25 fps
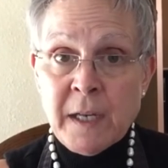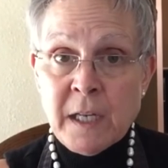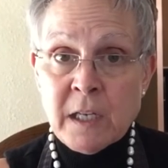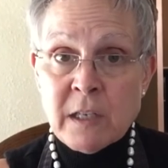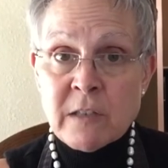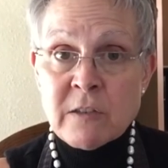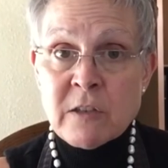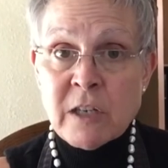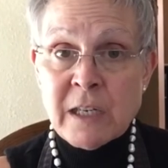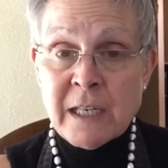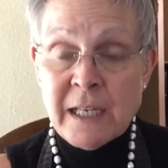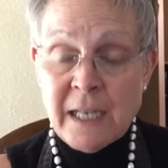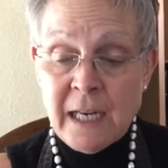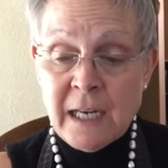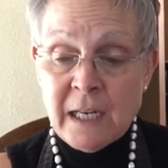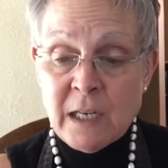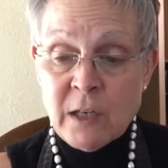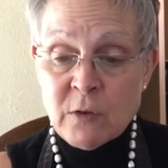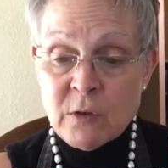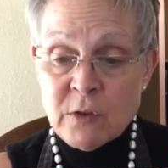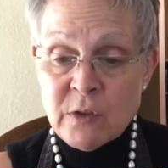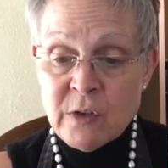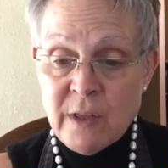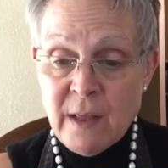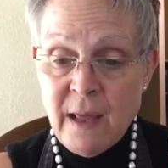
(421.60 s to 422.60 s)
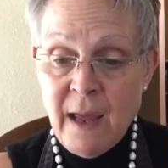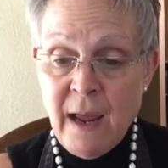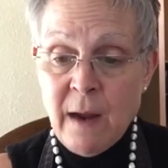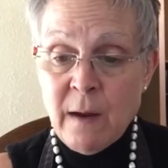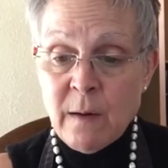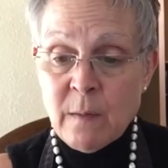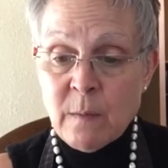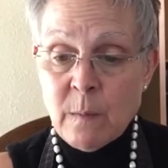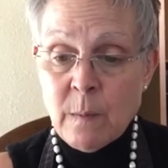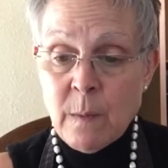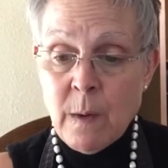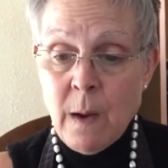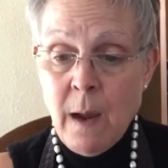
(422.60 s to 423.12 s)
to get you to
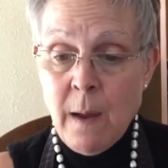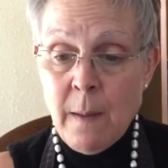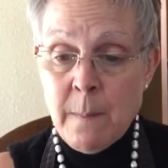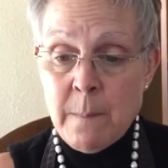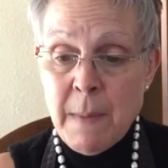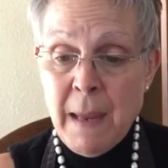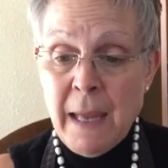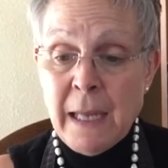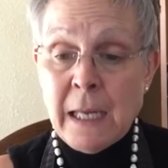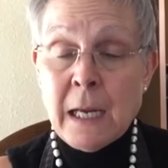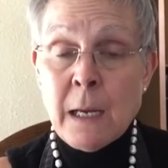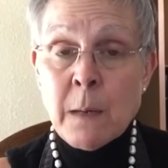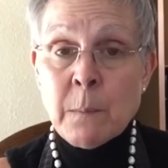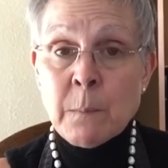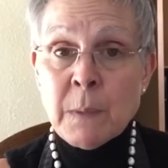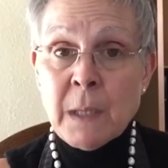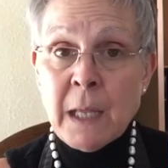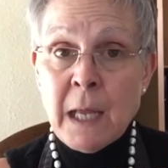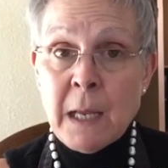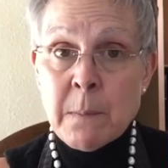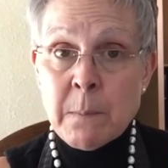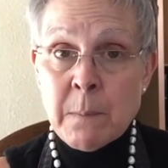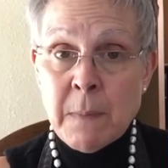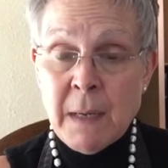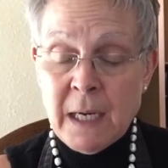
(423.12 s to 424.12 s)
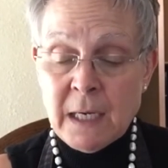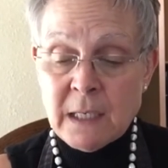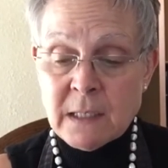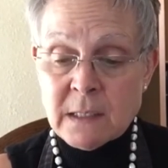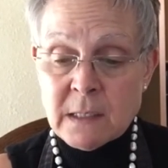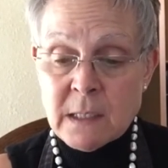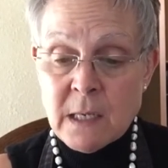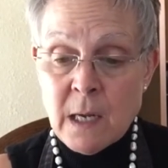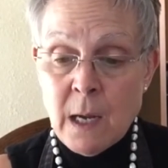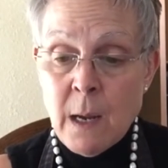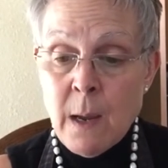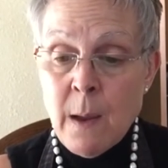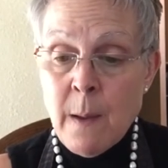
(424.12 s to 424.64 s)
that baking blend
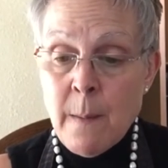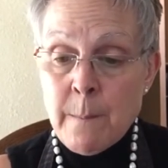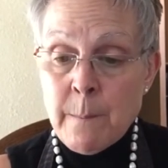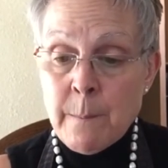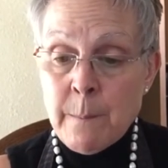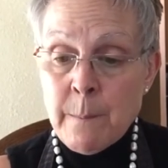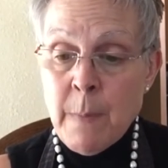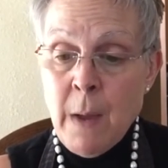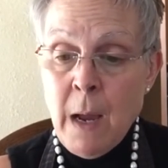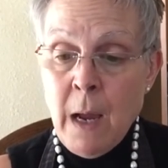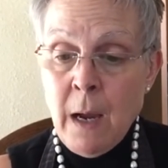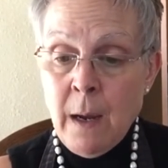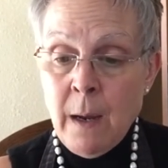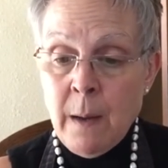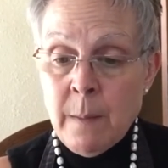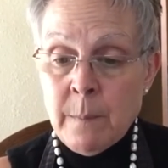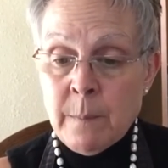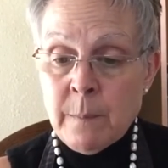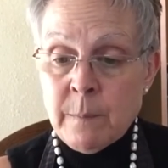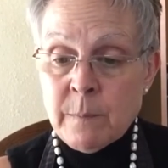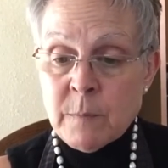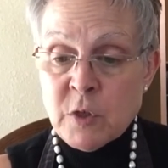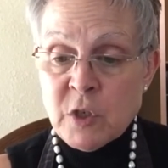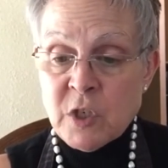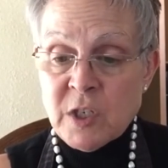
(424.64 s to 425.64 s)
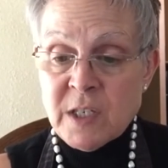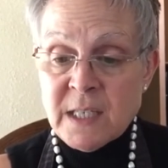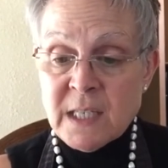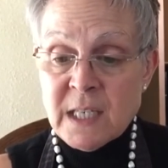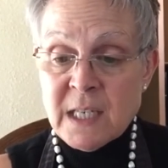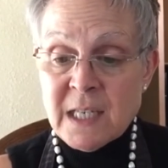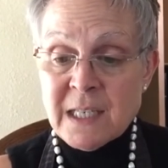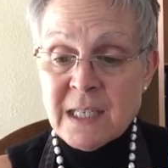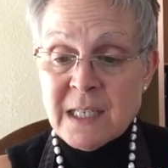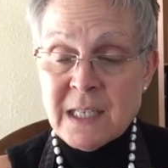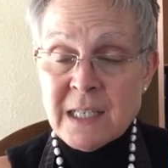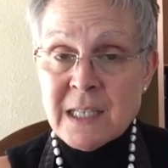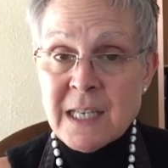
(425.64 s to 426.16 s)
mix. She
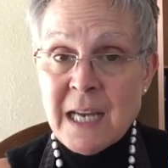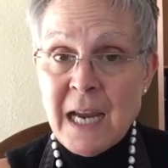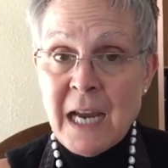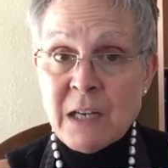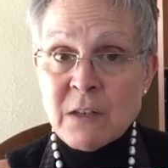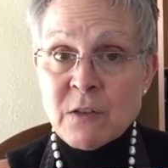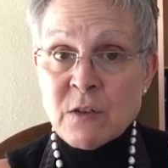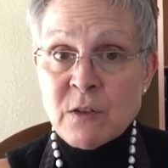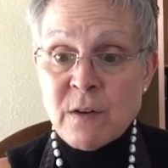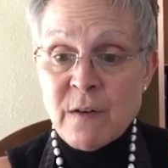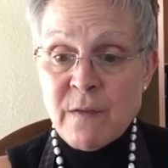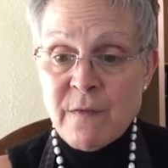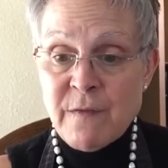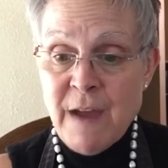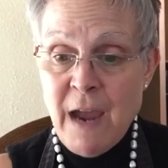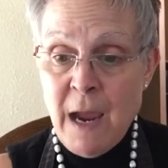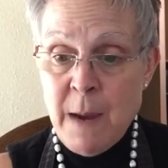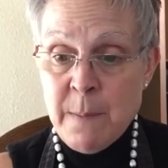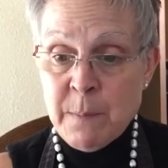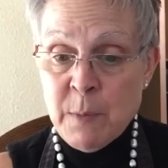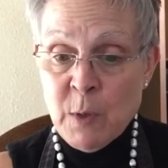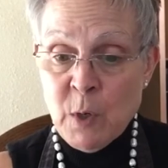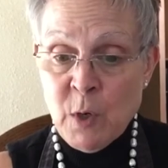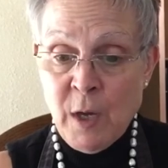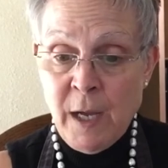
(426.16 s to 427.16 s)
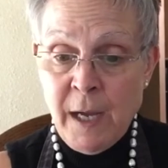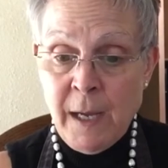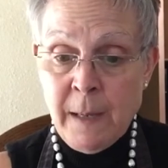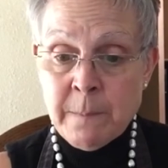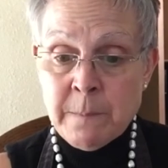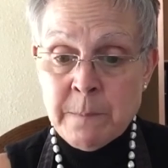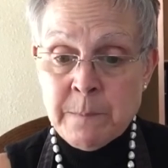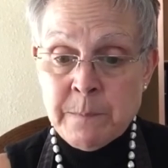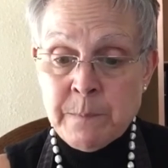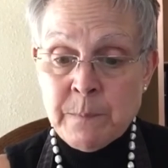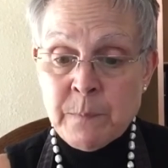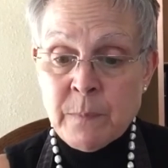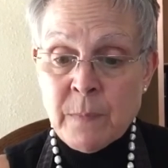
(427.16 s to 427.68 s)
says it's extra fat
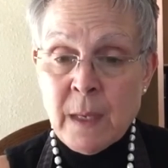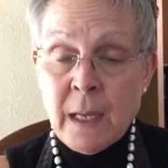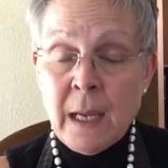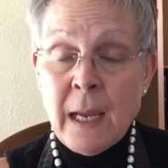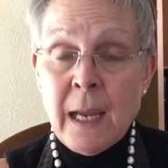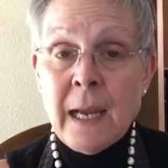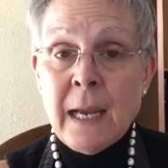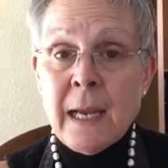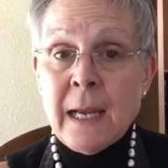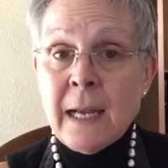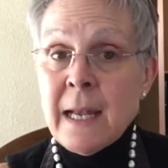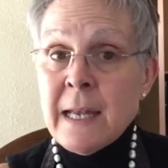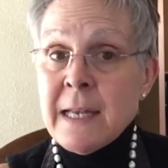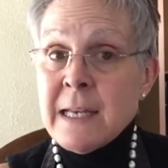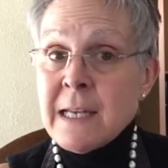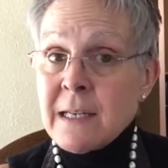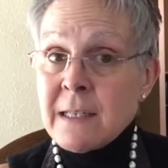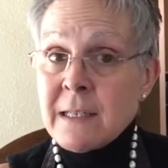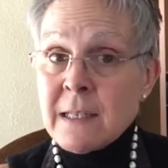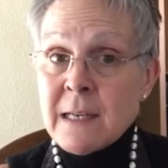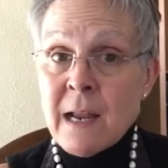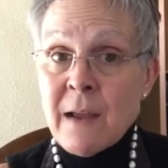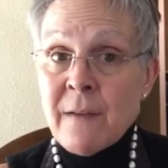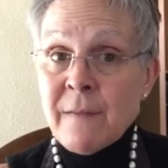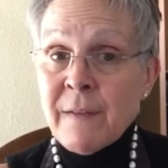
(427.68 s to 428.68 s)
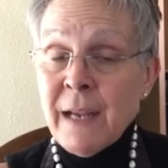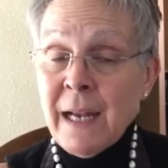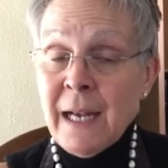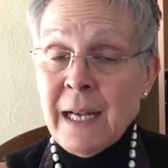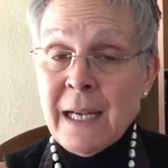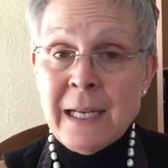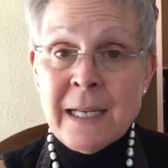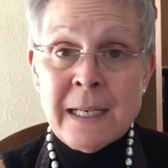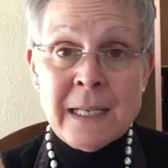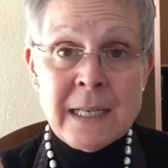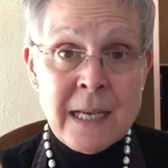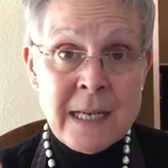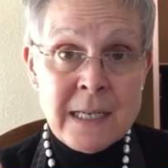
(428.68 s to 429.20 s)
burning. It doesn't have
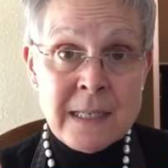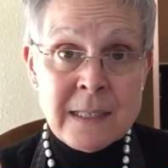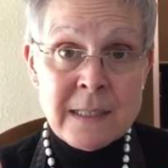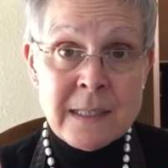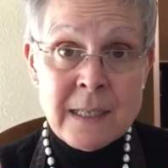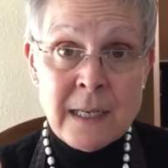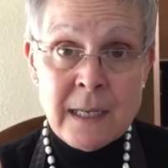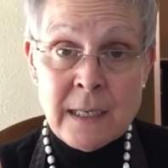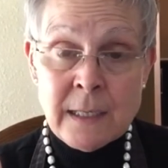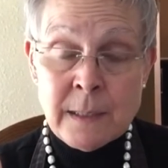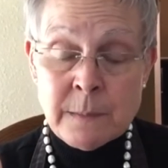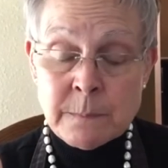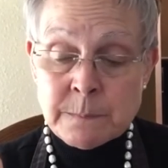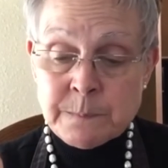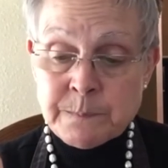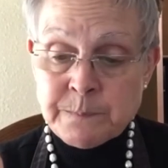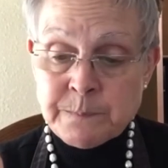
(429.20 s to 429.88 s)
any nuts in it.